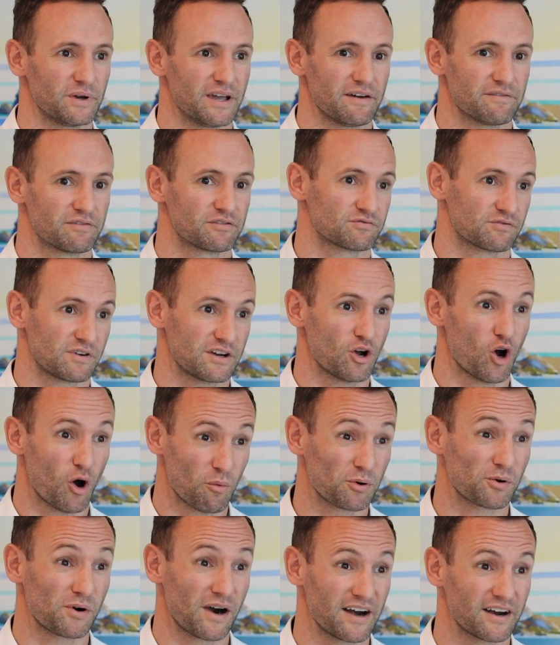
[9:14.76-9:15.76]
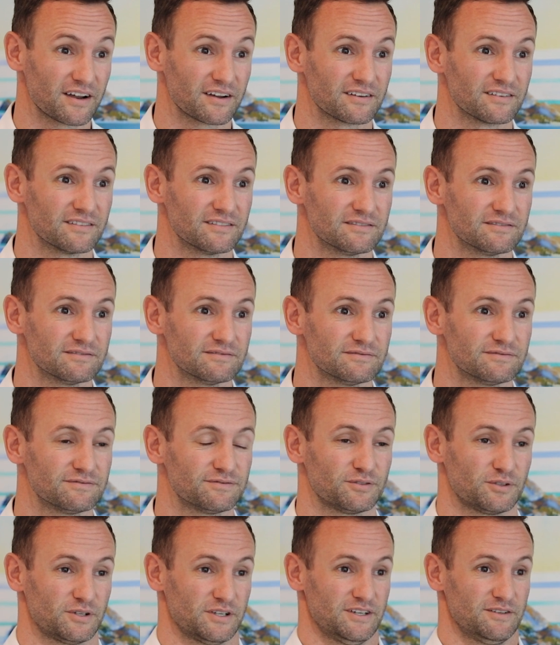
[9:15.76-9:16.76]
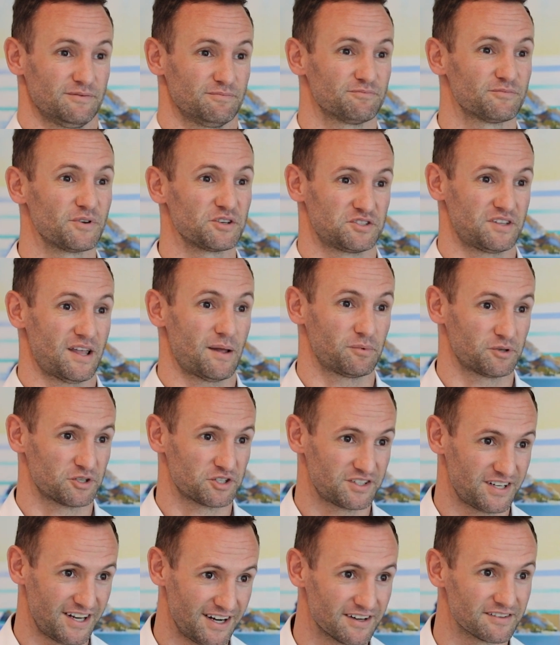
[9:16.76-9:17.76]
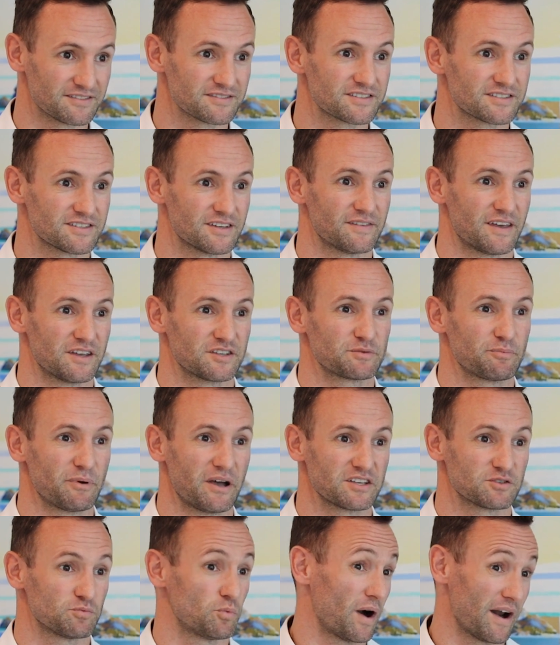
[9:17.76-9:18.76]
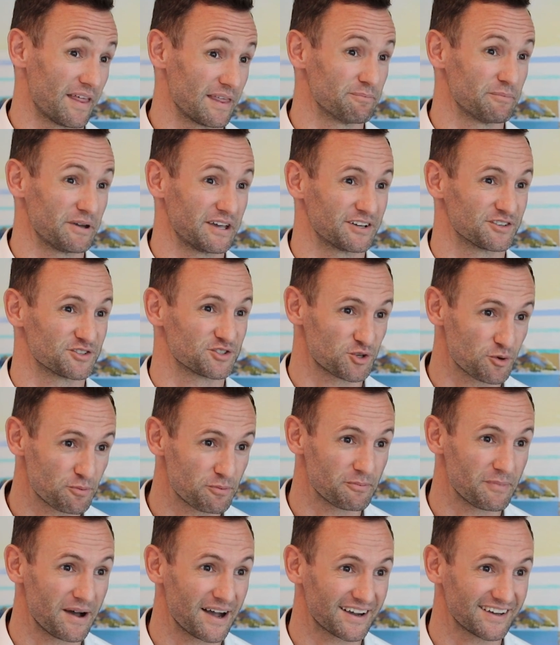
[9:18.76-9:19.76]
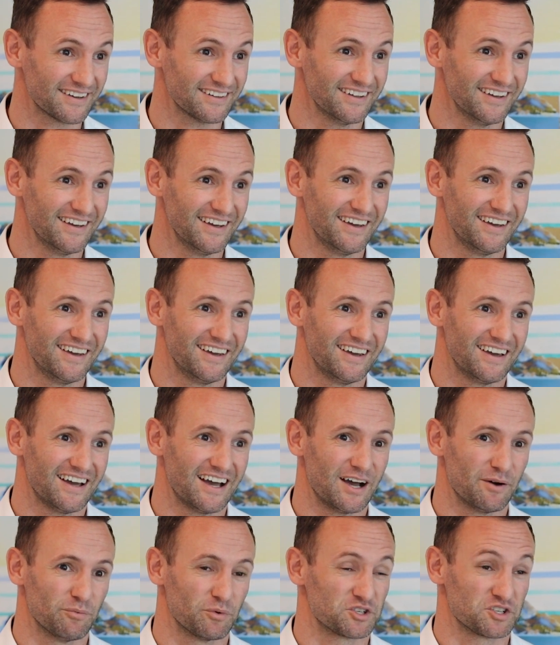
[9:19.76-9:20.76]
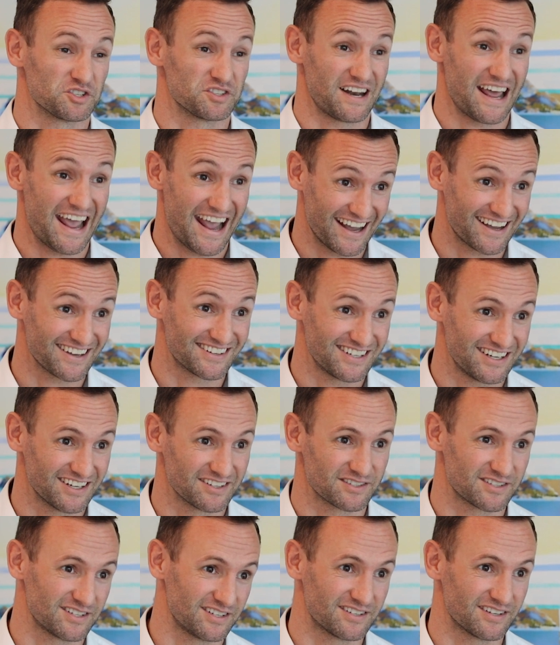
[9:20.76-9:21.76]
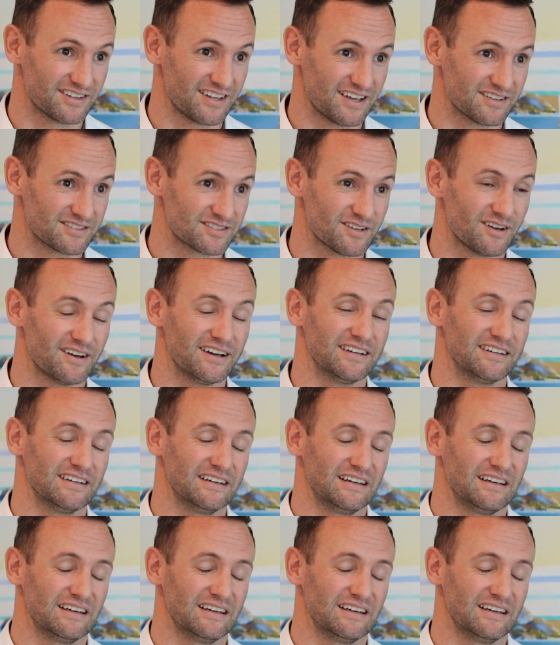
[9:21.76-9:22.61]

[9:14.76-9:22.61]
We have three operating, fully established tenants in that space, one of them being a supermarket, um, which is an anchor tenancy to that site.